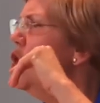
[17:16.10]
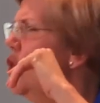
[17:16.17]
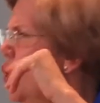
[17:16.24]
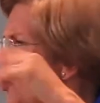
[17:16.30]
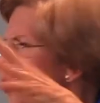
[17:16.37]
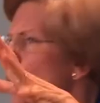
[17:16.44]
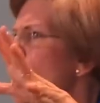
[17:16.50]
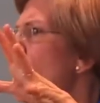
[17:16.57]

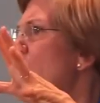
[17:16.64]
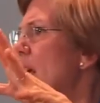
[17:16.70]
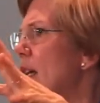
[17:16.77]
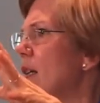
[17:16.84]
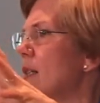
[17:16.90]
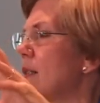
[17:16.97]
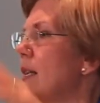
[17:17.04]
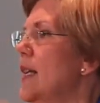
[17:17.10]
new
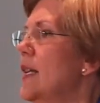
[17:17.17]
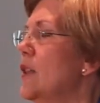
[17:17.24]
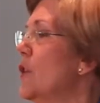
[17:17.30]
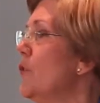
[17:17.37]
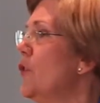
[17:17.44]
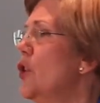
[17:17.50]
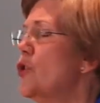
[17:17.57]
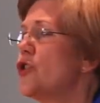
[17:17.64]
things in the
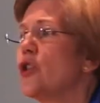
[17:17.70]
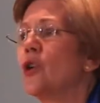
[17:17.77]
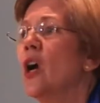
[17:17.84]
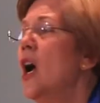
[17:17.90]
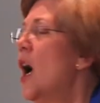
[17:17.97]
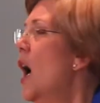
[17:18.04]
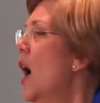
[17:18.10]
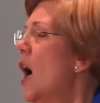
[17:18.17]
future,
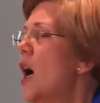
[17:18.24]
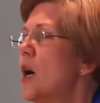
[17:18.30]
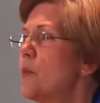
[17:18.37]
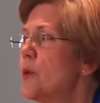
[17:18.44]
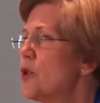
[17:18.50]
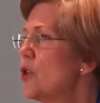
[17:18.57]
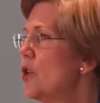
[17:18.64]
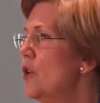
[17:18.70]

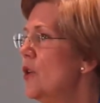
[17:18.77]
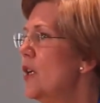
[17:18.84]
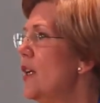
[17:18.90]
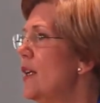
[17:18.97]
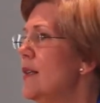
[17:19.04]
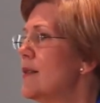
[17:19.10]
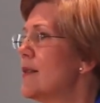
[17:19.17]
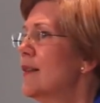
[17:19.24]

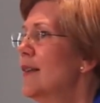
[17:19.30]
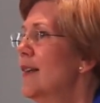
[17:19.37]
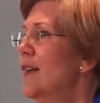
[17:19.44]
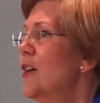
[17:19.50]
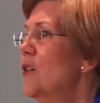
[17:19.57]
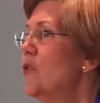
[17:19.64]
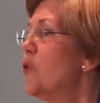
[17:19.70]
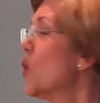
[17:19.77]
opportunities
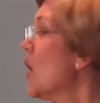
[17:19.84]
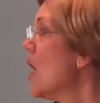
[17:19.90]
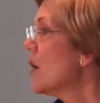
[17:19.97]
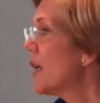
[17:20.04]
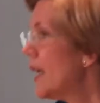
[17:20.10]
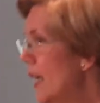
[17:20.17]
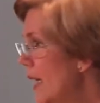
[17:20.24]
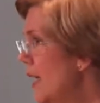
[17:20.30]
for
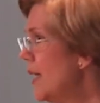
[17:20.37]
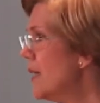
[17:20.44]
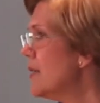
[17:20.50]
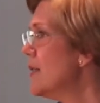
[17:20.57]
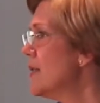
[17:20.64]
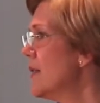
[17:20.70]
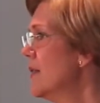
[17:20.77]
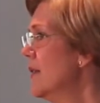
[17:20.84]
our
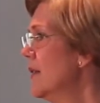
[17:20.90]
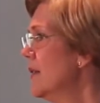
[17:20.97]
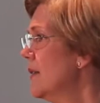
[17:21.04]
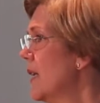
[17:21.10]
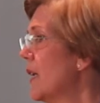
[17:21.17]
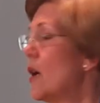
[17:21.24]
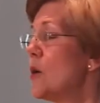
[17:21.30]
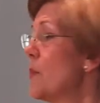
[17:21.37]
kids
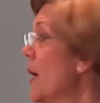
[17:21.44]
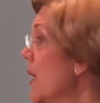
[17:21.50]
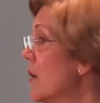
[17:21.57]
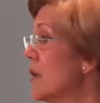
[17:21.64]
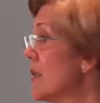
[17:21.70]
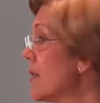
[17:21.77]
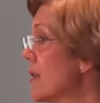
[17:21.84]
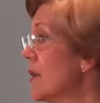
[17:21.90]
that our
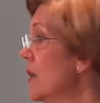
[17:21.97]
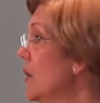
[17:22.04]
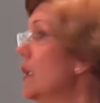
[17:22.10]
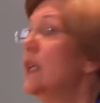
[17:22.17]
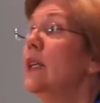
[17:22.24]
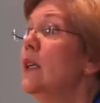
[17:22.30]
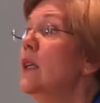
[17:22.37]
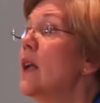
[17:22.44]
parents
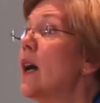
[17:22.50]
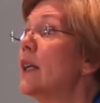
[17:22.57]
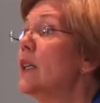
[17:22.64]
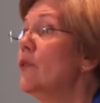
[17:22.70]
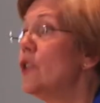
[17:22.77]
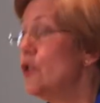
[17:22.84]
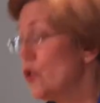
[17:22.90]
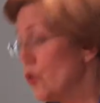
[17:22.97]
could not even